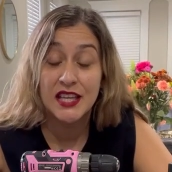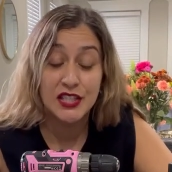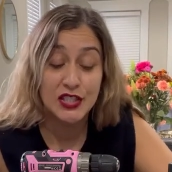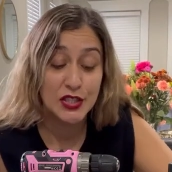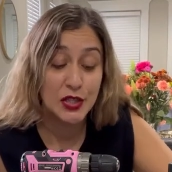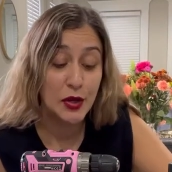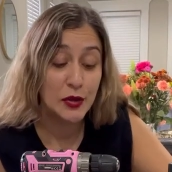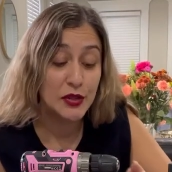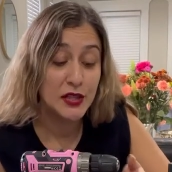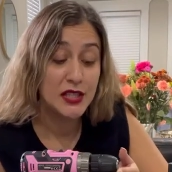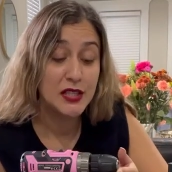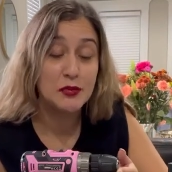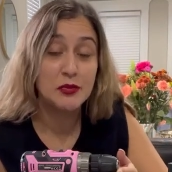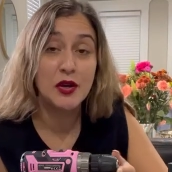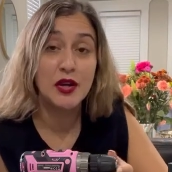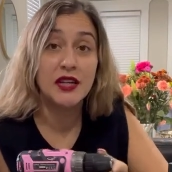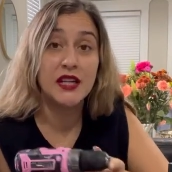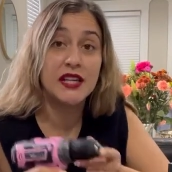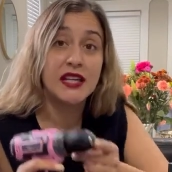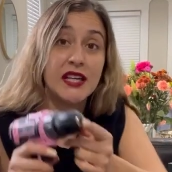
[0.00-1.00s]
So this
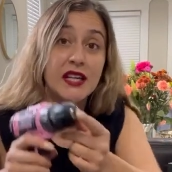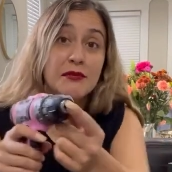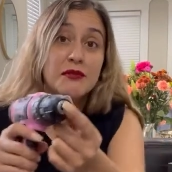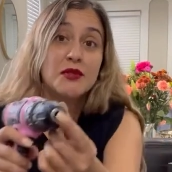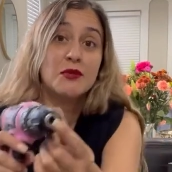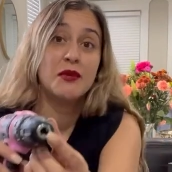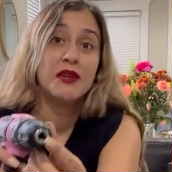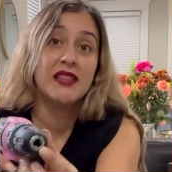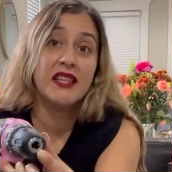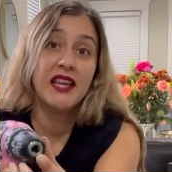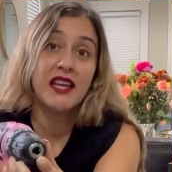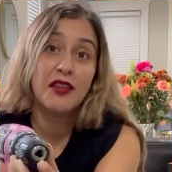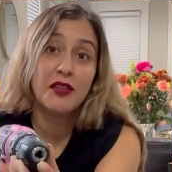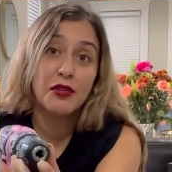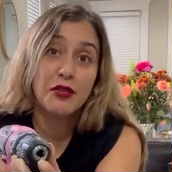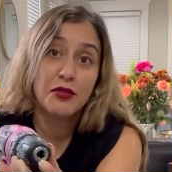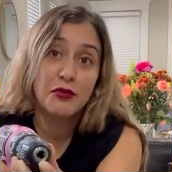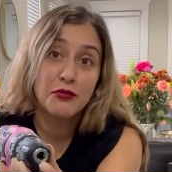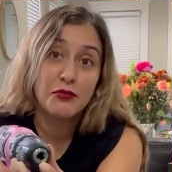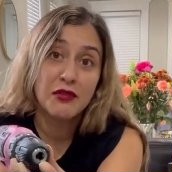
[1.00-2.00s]
product comes with a
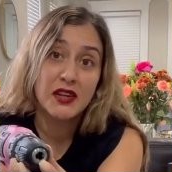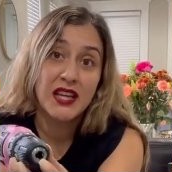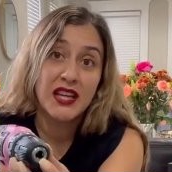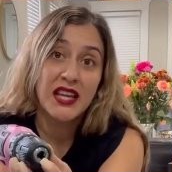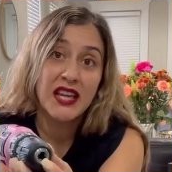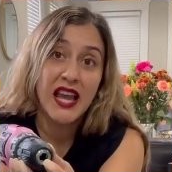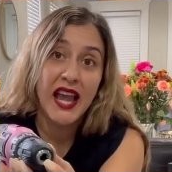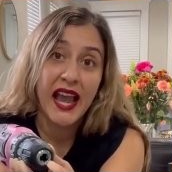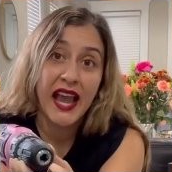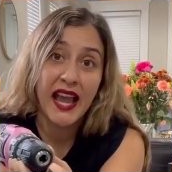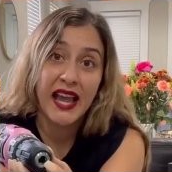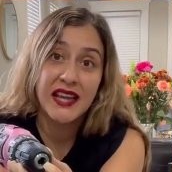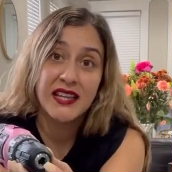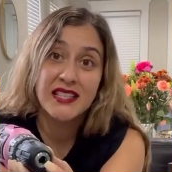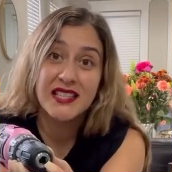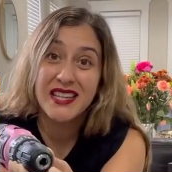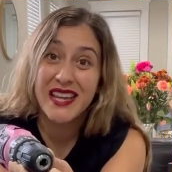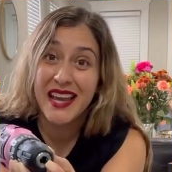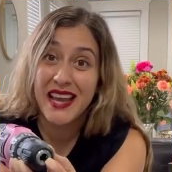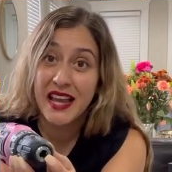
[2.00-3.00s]
3
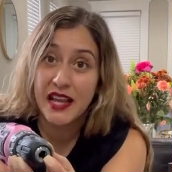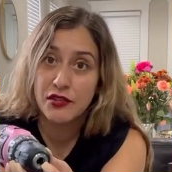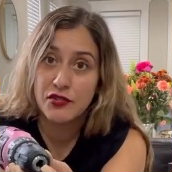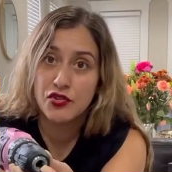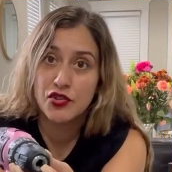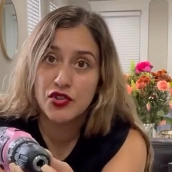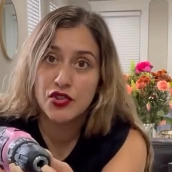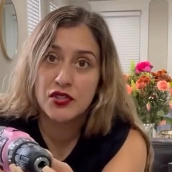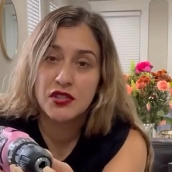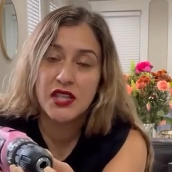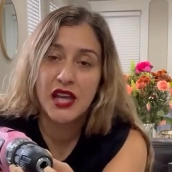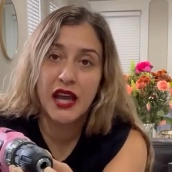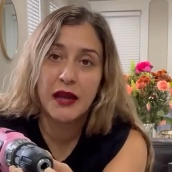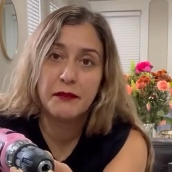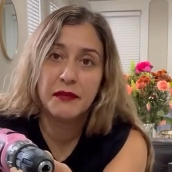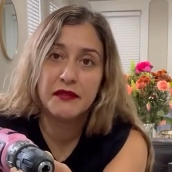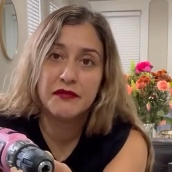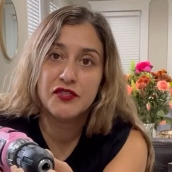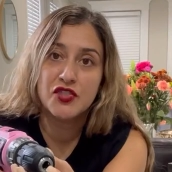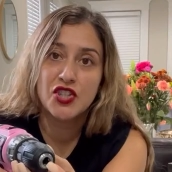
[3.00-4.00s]
8 inch
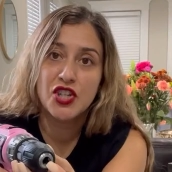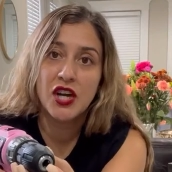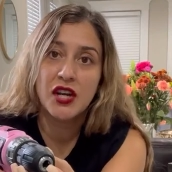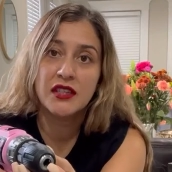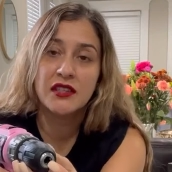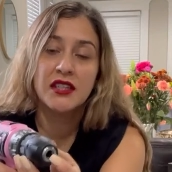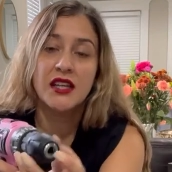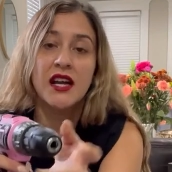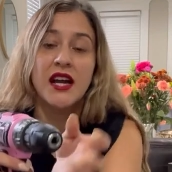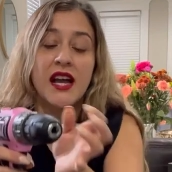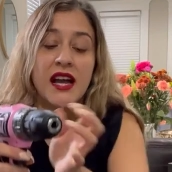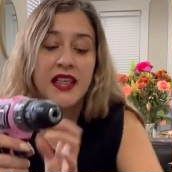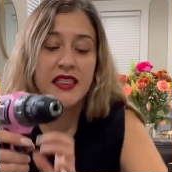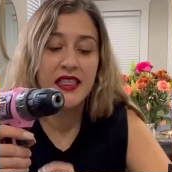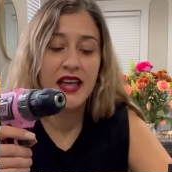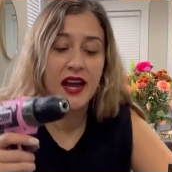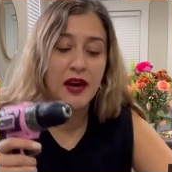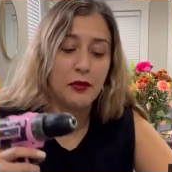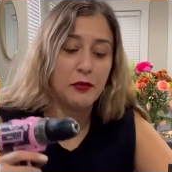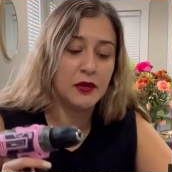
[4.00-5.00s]
type of chuck
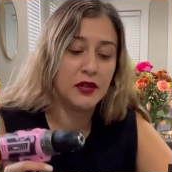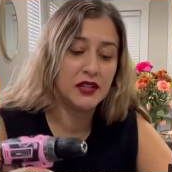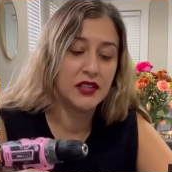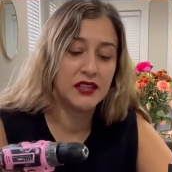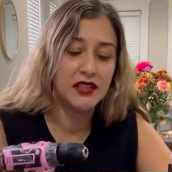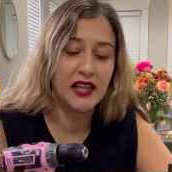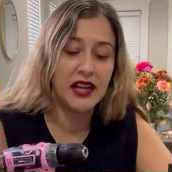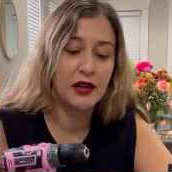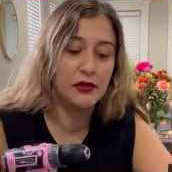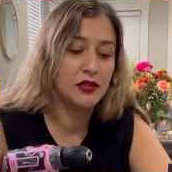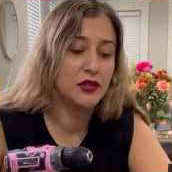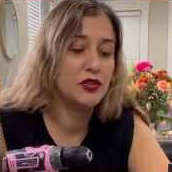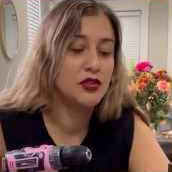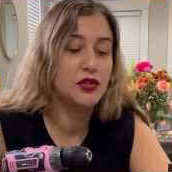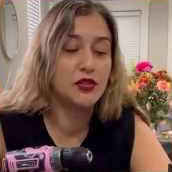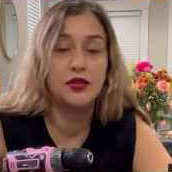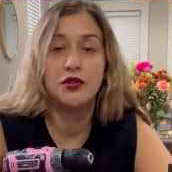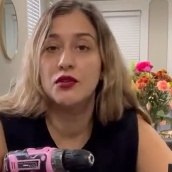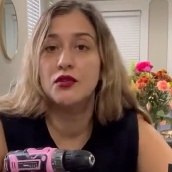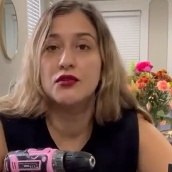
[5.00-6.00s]
that will allow you
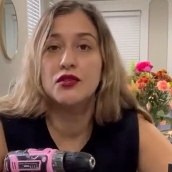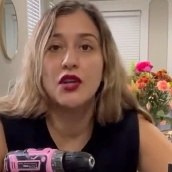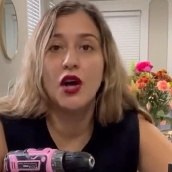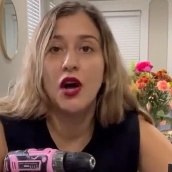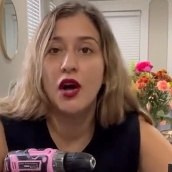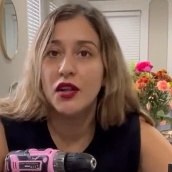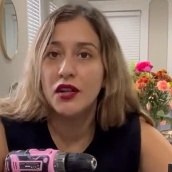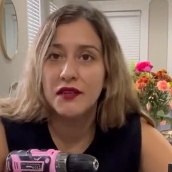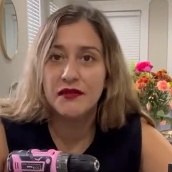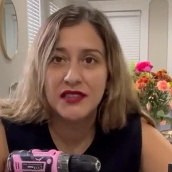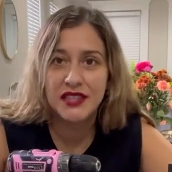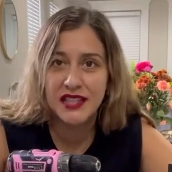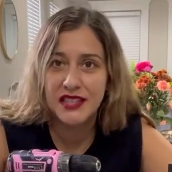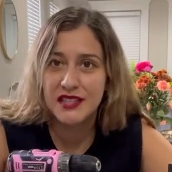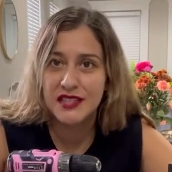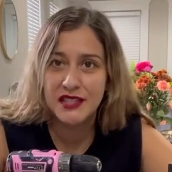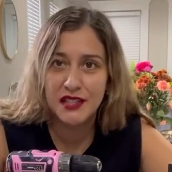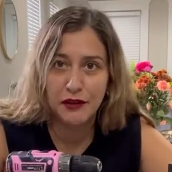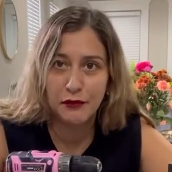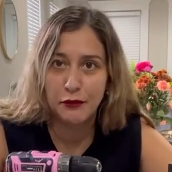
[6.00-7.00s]
to use all of
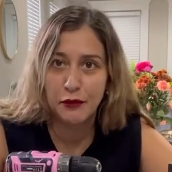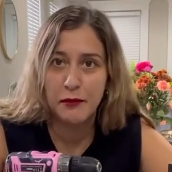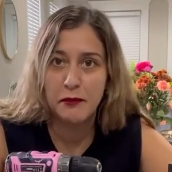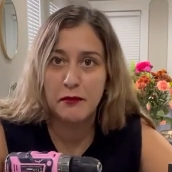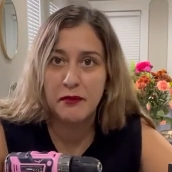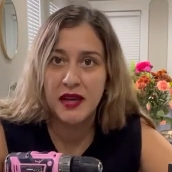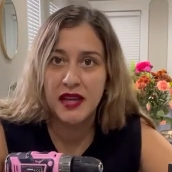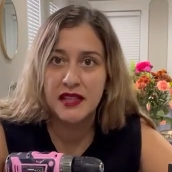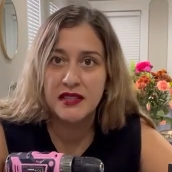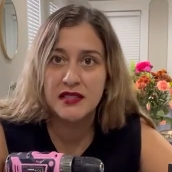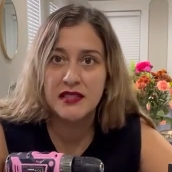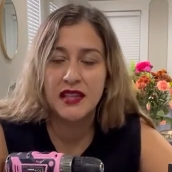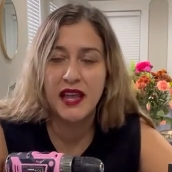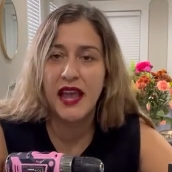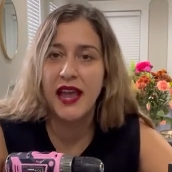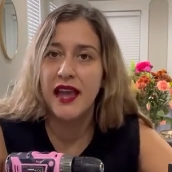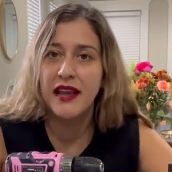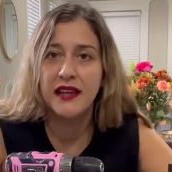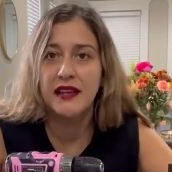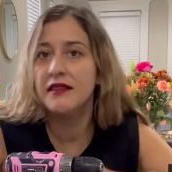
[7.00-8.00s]
these different bits
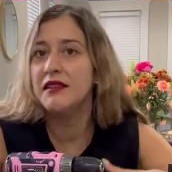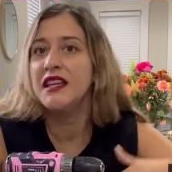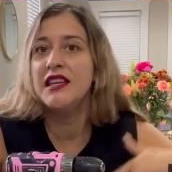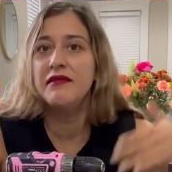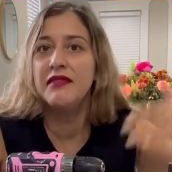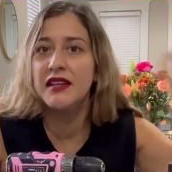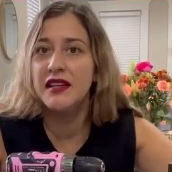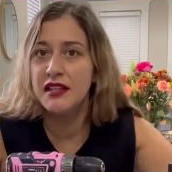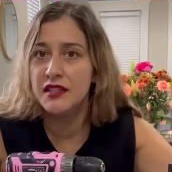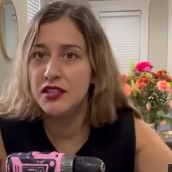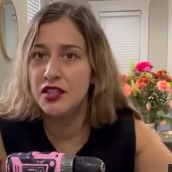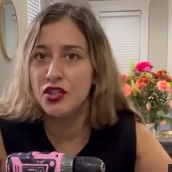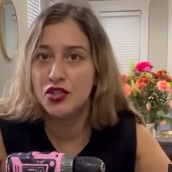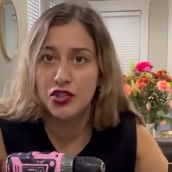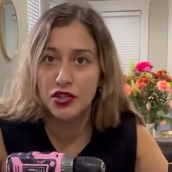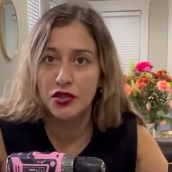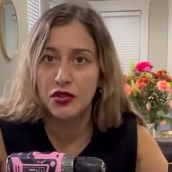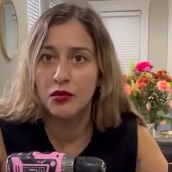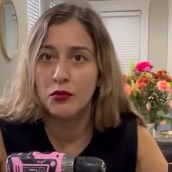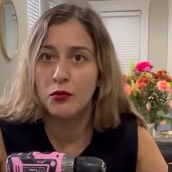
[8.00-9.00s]
and even
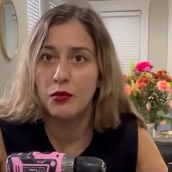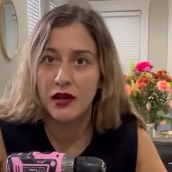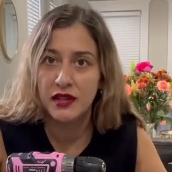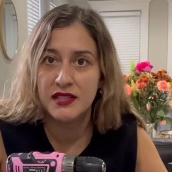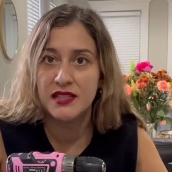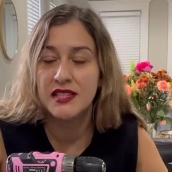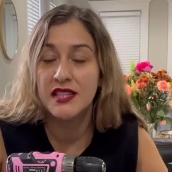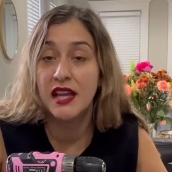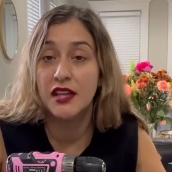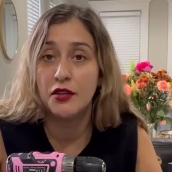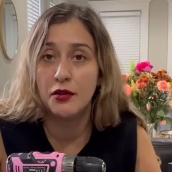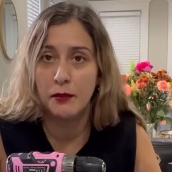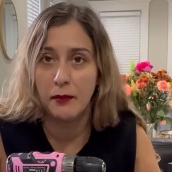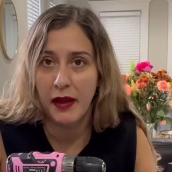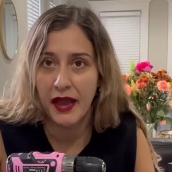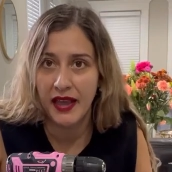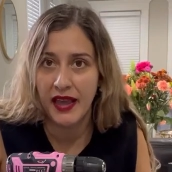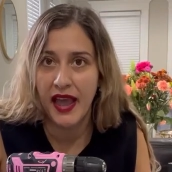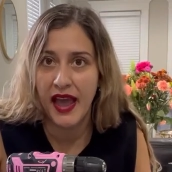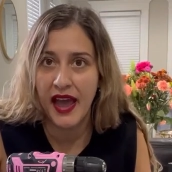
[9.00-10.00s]
additional ones that you
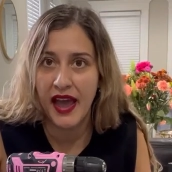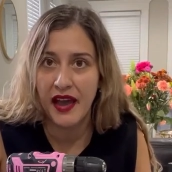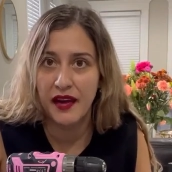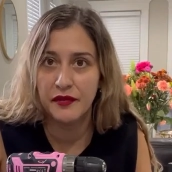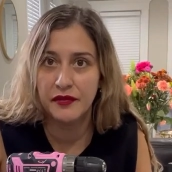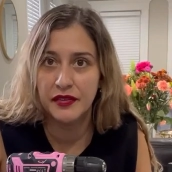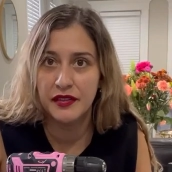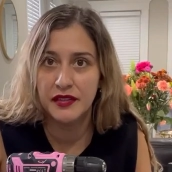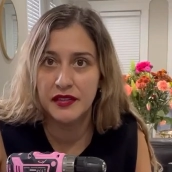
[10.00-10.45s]
may have.